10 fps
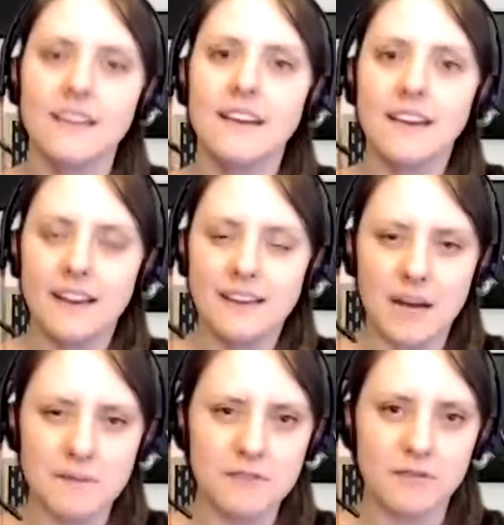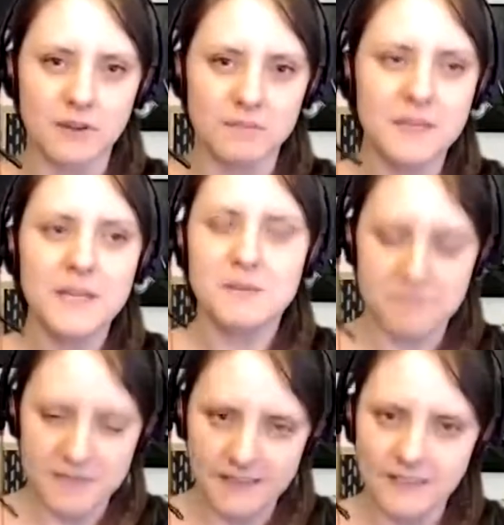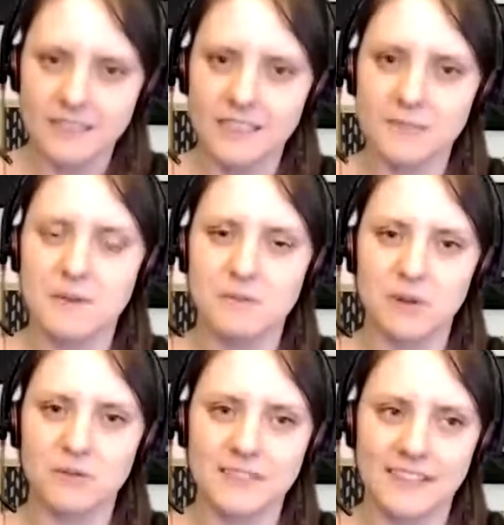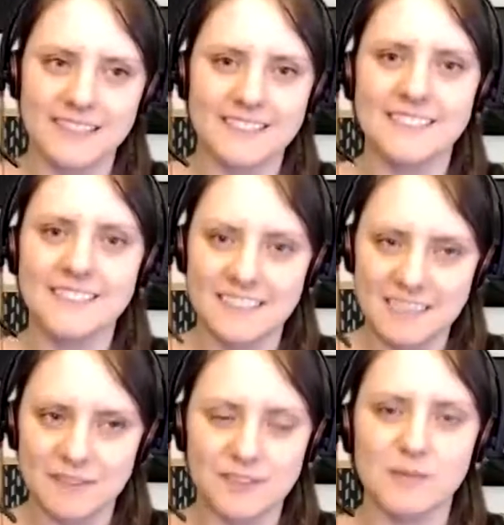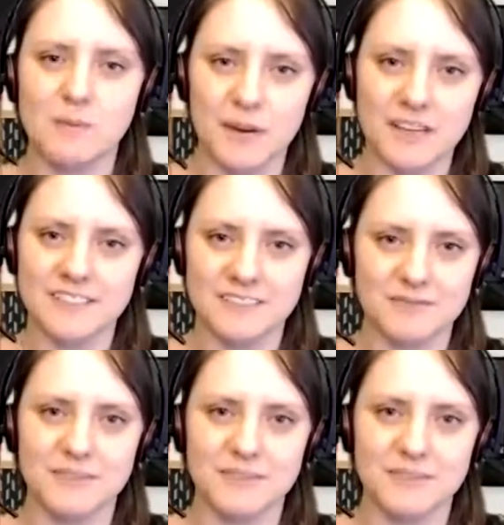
and coming from being a little bit more reluctant and even to the point of,